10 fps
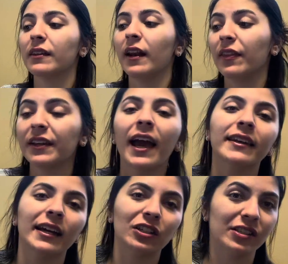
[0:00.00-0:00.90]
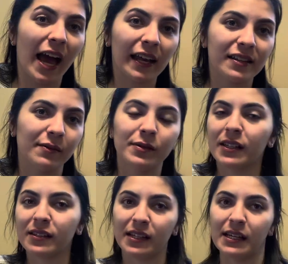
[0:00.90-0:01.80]
then at the end I just added some
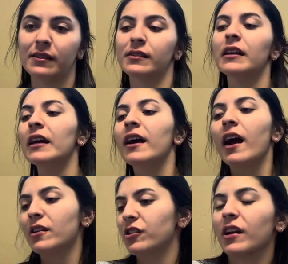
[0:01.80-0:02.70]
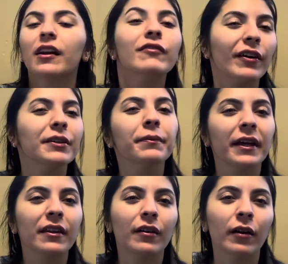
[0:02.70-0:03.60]
16ths. It's just kind of fun to
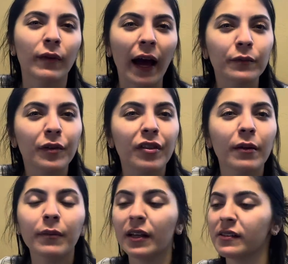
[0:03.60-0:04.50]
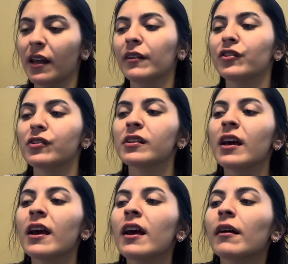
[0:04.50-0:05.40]
play around with them instead of just,
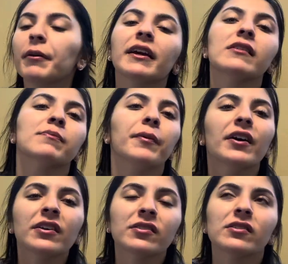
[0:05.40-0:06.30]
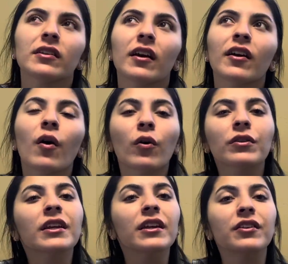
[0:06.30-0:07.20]
because books are
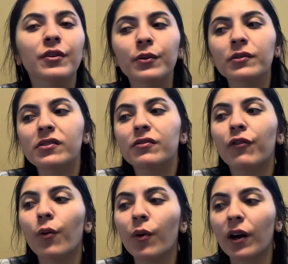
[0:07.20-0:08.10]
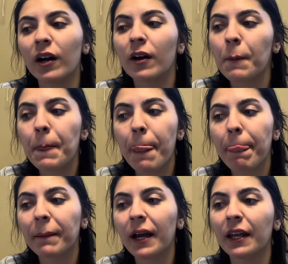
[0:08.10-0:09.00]
only used for
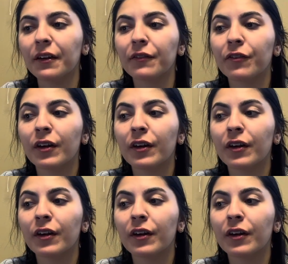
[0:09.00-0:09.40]
kind of